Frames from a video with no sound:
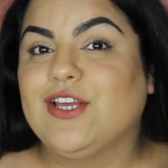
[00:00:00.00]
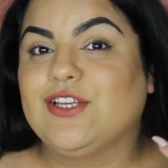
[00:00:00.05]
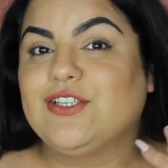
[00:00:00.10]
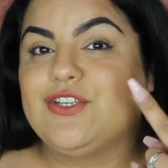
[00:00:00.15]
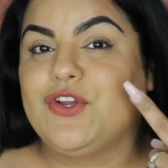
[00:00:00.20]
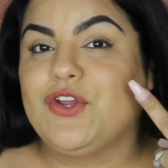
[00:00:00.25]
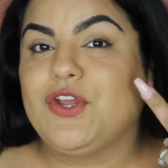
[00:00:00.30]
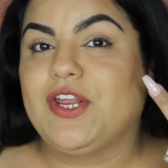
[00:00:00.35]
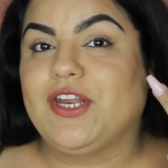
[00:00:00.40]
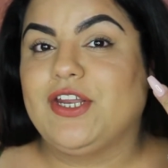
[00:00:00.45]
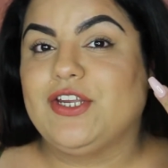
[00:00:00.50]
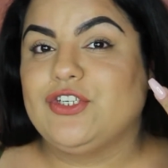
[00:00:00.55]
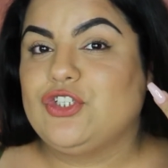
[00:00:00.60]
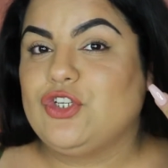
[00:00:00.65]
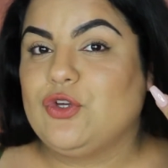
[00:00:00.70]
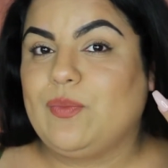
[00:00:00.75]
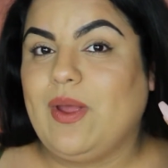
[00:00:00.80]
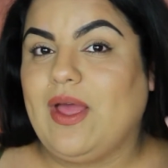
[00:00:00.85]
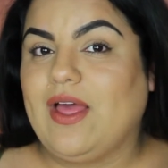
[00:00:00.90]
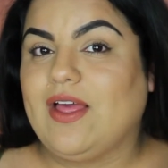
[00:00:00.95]
So you're getting
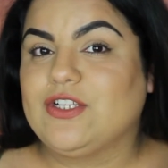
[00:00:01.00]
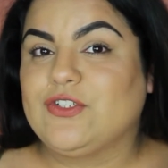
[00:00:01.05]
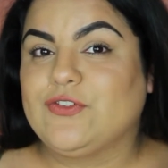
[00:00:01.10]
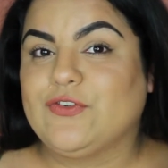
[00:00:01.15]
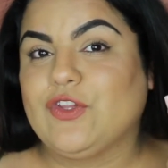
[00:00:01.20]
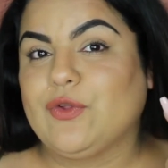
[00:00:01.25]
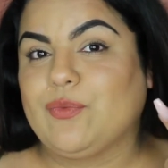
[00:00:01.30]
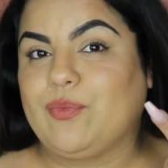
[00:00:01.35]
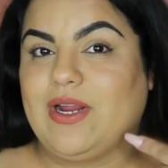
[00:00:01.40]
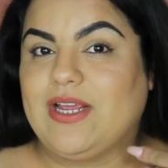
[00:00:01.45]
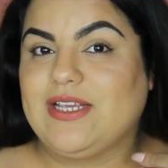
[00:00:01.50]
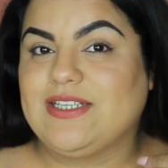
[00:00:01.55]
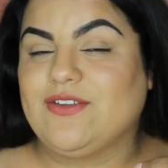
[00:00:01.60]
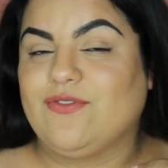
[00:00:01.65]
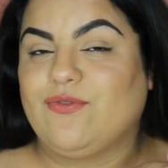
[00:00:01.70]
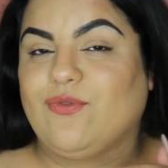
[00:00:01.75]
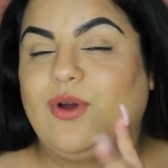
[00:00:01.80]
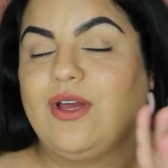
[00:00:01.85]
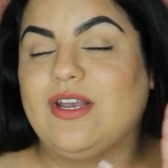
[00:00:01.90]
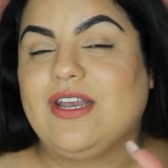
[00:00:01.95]
2 palettes for the price
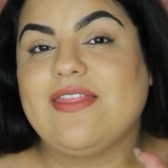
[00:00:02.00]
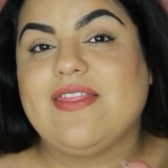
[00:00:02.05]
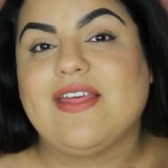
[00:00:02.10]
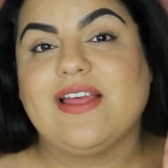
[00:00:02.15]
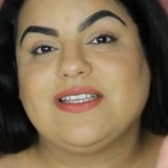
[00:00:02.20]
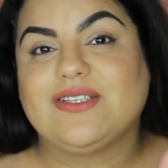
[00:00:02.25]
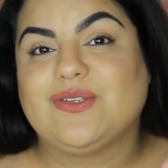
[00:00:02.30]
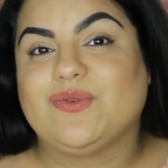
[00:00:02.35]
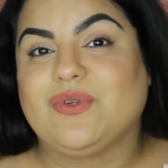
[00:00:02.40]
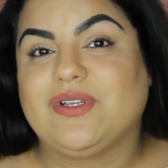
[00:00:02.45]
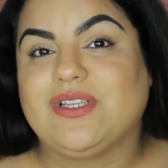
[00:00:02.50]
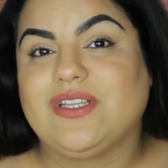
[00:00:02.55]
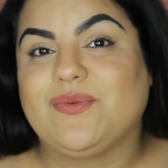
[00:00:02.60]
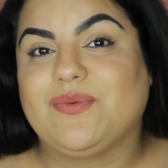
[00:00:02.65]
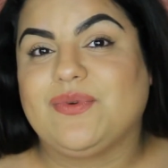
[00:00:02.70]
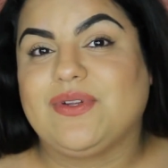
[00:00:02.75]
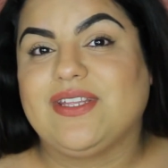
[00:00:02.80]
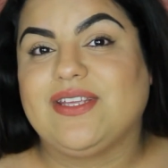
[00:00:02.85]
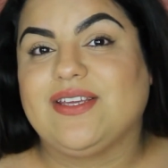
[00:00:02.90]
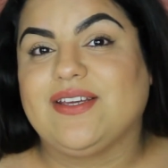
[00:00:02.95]
of one, and that's
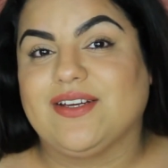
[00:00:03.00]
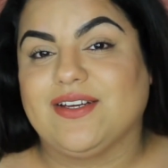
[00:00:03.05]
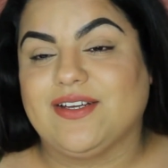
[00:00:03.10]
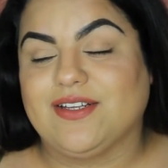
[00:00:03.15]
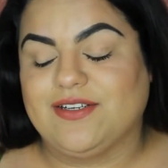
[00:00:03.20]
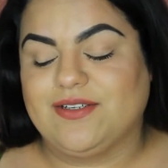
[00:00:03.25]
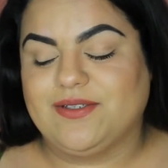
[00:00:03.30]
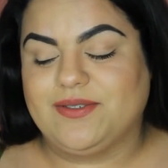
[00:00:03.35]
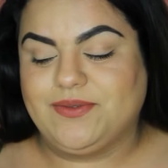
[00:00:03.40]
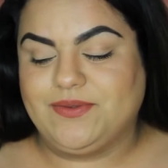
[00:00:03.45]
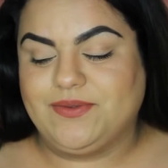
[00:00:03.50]
really good.